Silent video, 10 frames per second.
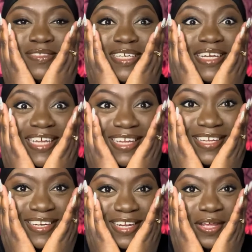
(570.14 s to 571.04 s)

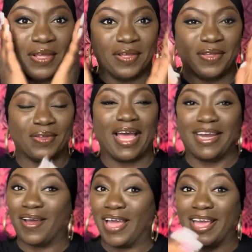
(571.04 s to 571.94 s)
Again,
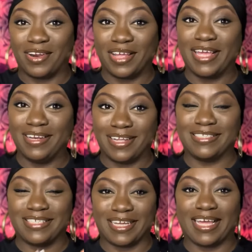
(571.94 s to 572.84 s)
now I had hit
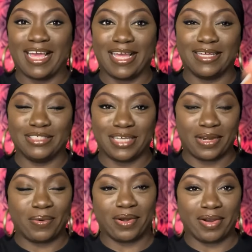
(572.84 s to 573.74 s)
10K in
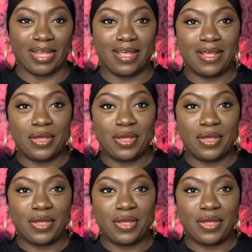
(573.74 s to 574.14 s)
January,